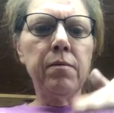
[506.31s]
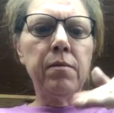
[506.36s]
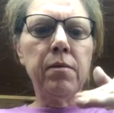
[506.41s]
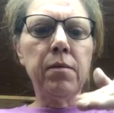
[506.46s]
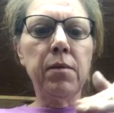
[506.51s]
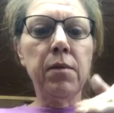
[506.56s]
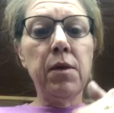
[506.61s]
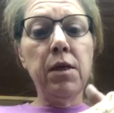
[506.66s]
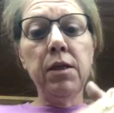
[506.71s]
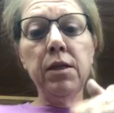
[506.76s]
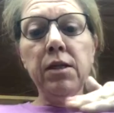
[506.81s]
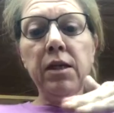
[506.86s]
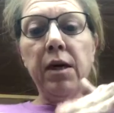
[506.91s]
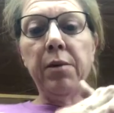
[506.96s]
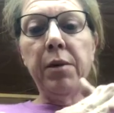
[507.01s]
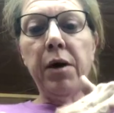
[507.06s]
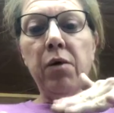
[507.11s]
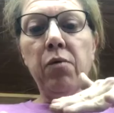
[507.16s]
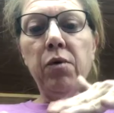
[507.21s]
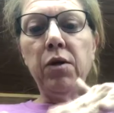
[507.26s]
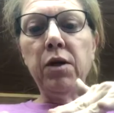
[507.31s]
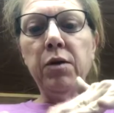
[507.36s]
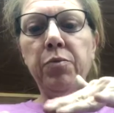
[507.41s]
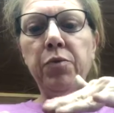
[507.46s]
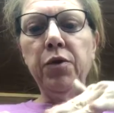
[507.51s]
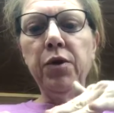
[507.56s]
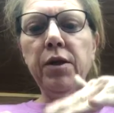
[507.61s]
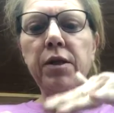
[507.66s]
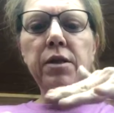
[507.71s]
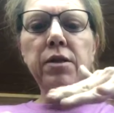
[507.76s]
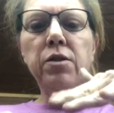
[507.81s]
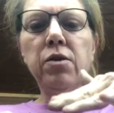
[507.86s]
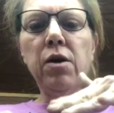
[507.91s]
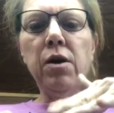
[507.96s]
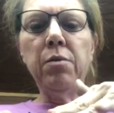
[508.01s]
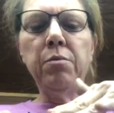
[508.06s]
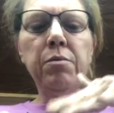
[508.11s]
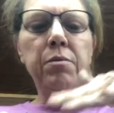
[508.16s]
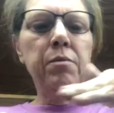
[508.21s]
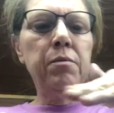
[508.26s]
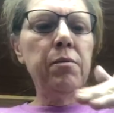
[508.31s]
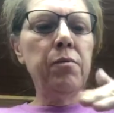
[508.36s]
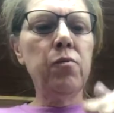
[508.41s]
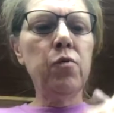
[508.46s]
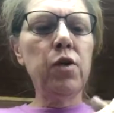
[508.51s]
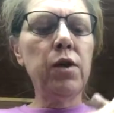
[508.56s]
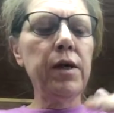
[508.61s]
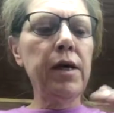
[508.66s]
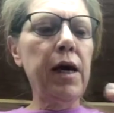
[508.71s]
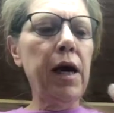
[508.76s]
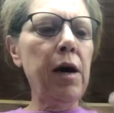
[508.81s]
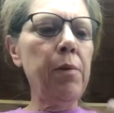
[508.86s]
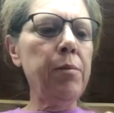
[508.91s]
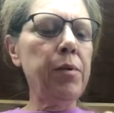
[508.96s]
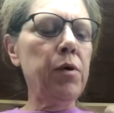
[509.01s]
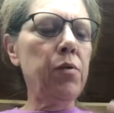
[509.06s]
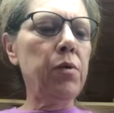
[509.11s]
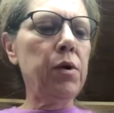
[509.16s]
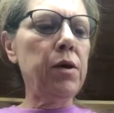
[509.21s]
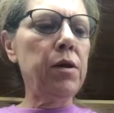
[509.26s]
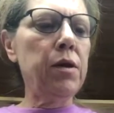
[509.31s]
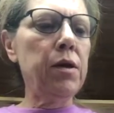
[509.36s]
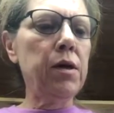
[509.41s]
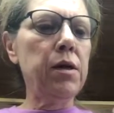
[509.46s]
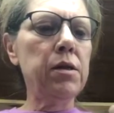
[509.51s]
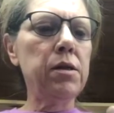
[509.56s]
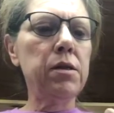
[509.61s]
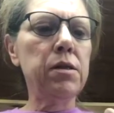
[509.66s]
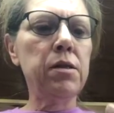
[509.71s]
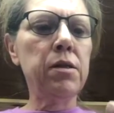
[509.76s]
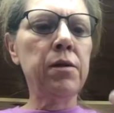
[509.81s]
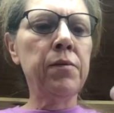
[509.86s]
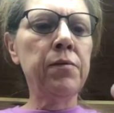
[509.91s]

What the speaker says: And this came out really pretty, so I'm really happy with this.